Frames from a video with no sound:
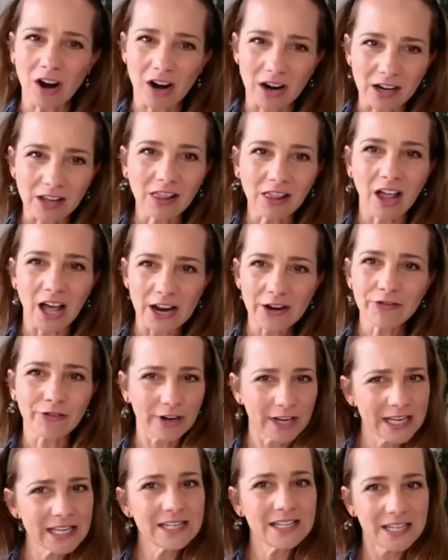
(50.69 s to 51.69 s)
are a lot of
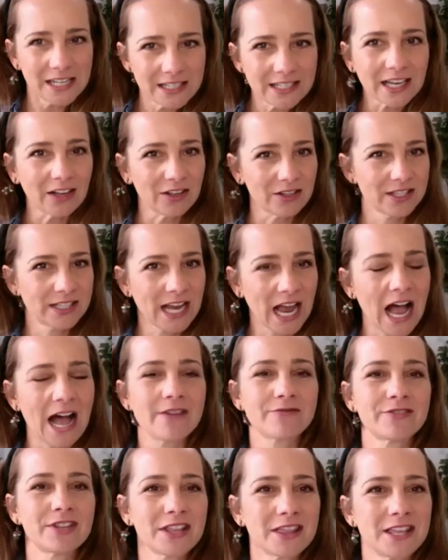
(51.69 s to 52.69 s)
freaking details to
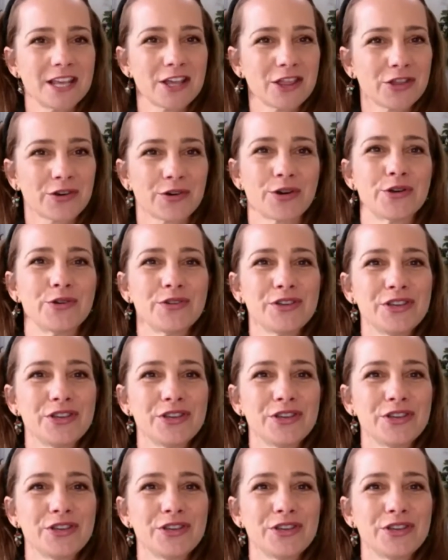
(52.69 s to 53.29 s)
have to think through.